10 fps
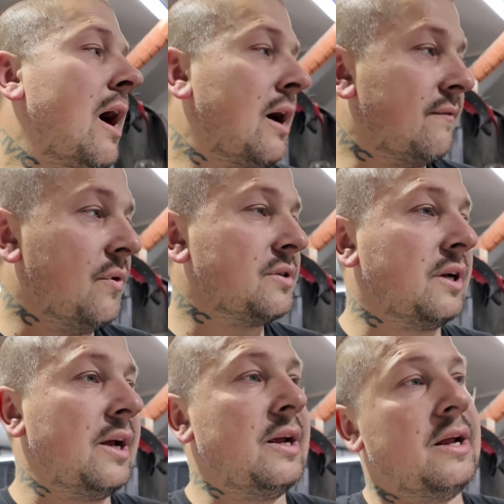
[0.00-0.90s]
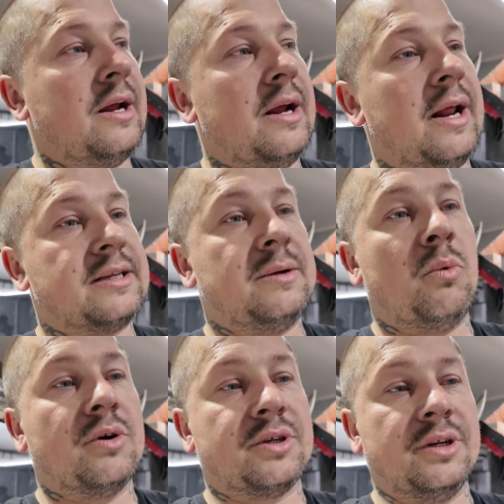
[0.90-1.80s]
Unfortunately, it actually
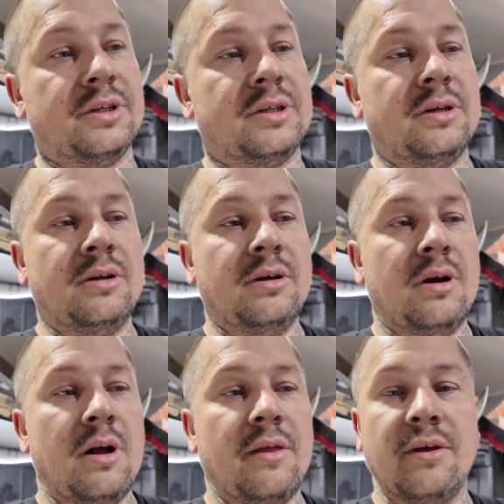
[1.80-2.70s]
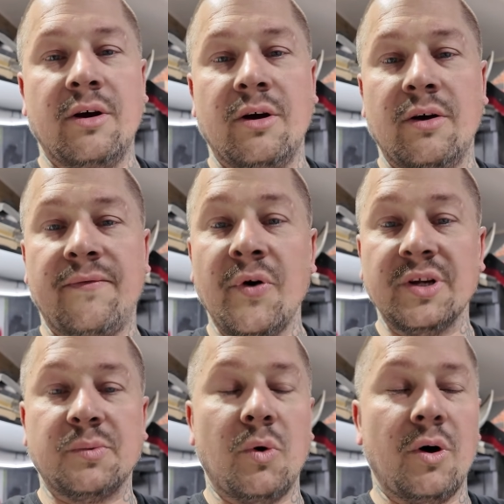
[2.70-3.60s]
wasn't the
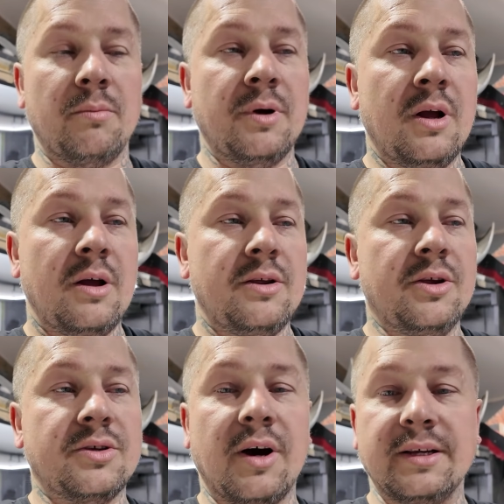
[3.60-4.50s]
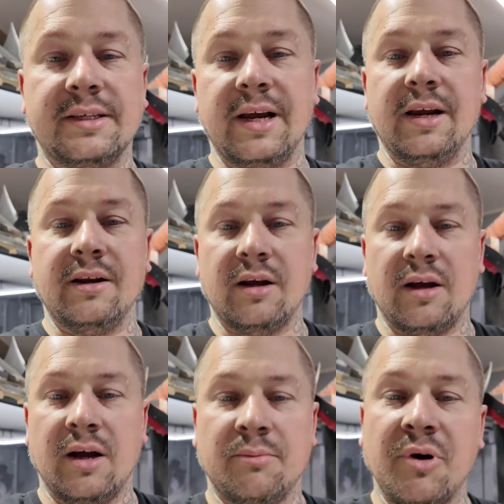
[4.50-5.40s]
first swap you guys seen
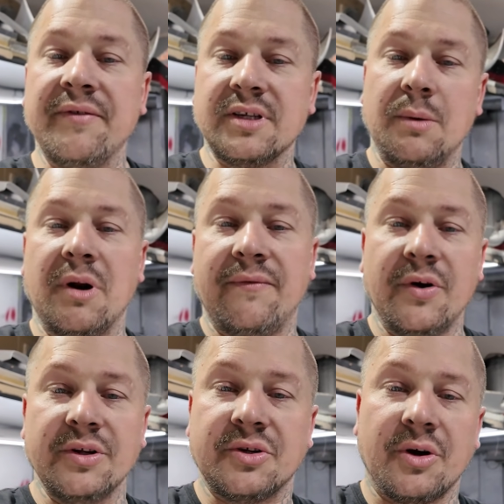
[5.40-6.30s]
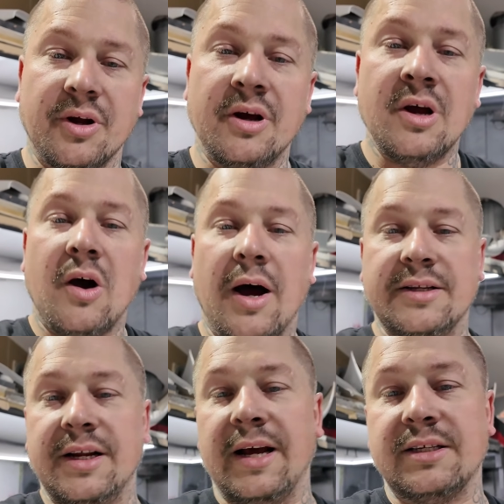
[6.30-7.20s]
previously. When I first got it, I
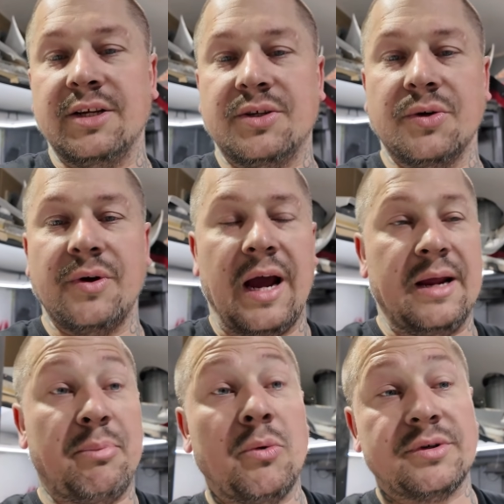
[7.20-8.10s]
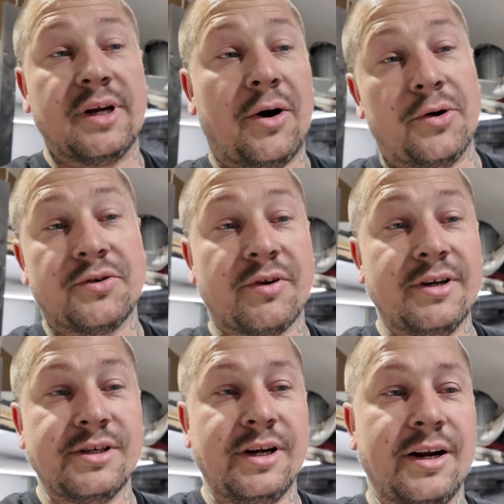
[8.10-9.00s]
did actually do a pull start Honda
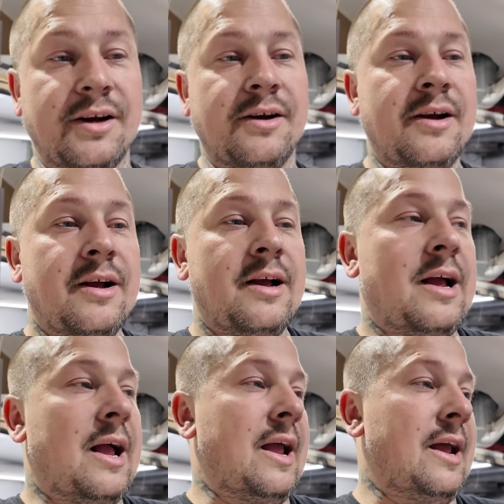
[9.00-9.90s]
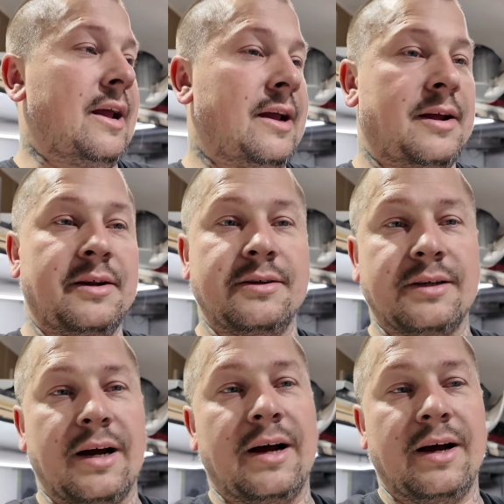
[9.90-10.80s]
engine in it, and
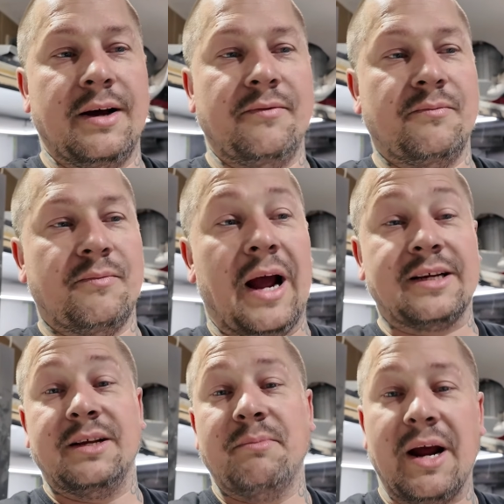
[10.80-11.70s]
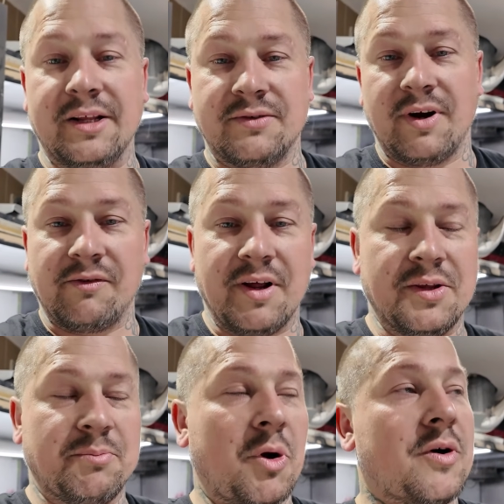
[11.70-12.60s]
actually made it to run around
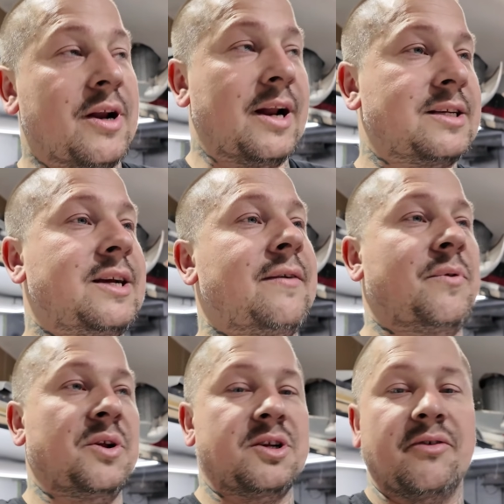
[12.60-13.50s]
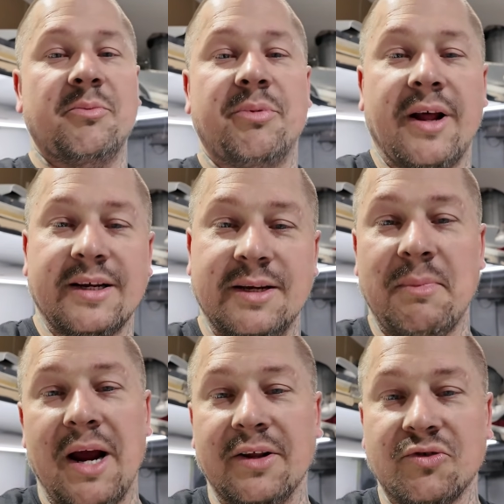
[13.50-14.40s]
the block. I didn't actually get footage of it, but I actually
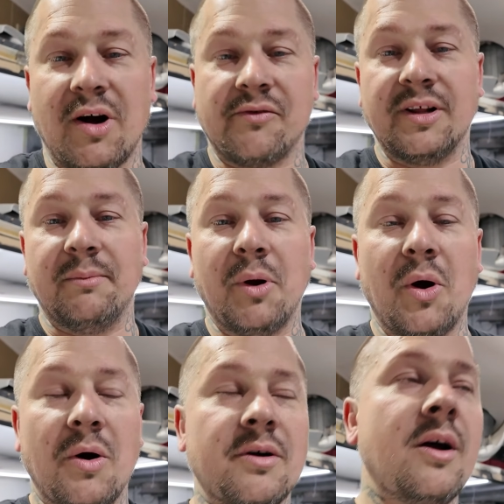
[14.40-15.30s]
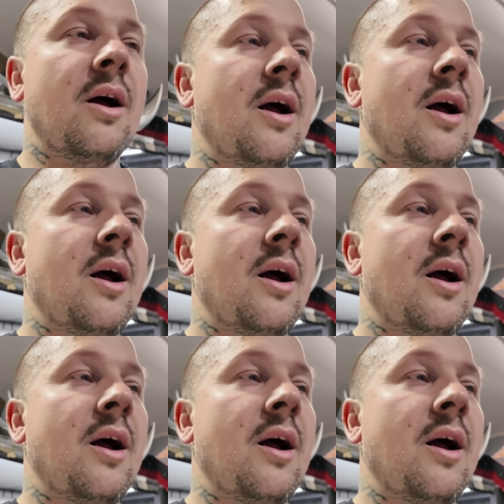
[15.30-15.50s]
made it drive around the block.